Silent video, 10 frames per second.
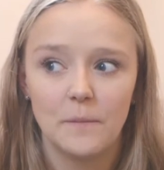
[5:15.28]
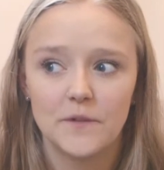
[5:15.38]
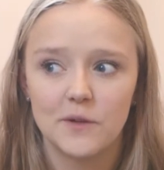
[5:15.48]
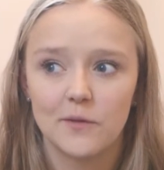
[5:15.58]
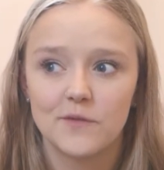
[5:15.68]

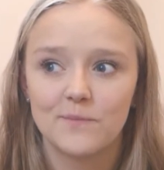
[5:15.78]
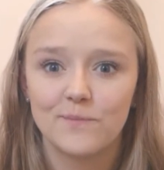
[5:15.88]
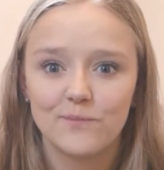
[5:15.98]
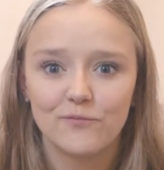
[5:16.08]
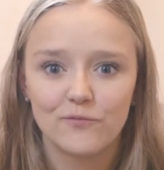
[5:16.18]
So I was
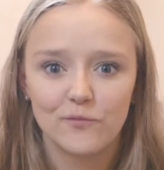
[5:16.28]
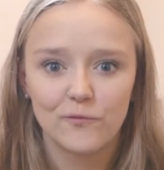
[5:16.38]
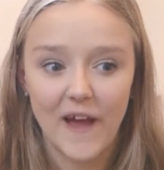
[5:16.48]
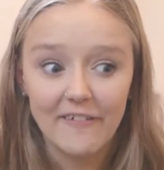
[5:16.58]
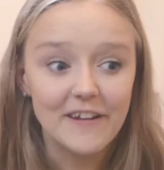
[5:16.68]

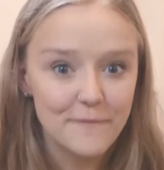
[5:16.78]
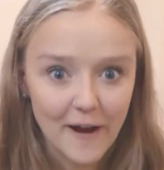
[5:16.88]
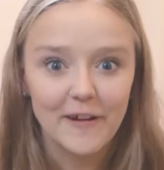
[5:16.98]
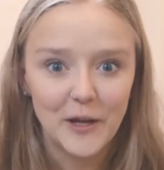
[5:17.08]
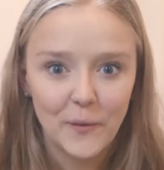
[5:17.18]
very,
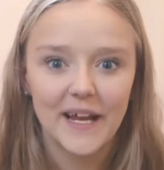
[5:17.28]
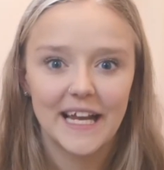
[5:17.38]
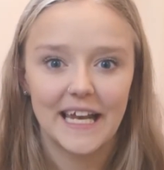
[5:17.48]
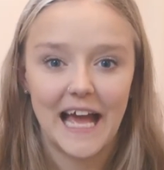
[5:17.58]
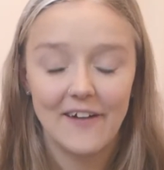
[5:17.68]
very
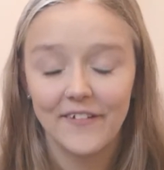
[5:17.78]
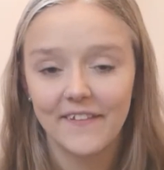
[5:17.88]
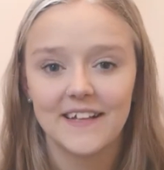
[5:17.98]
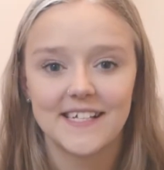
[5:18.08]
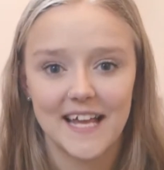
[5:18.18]
quickly
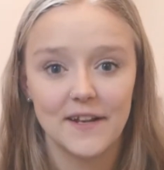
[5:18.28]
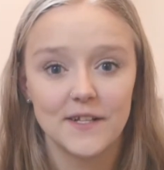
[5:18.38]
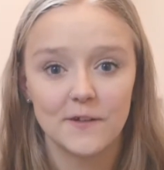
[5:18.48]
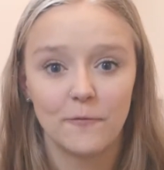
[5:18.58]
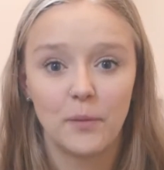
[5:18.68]
having this
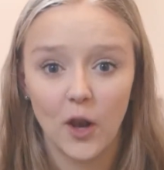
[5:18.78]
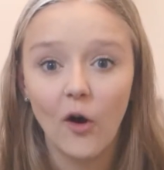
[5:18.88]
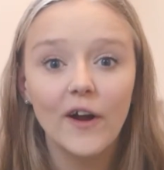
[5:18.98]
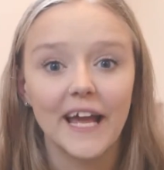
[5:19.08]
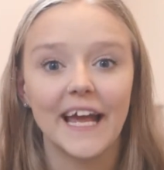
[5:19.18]
sense of
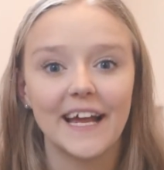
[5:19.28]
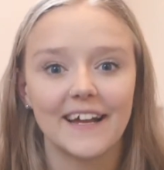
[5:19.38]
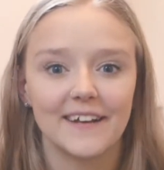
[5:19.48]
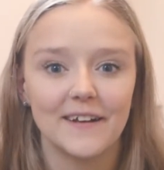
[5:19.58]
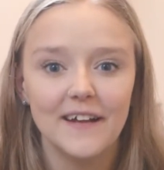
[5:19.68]
belonging
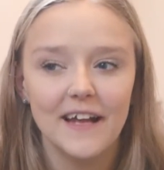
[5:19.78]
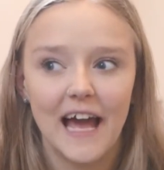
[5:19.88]
and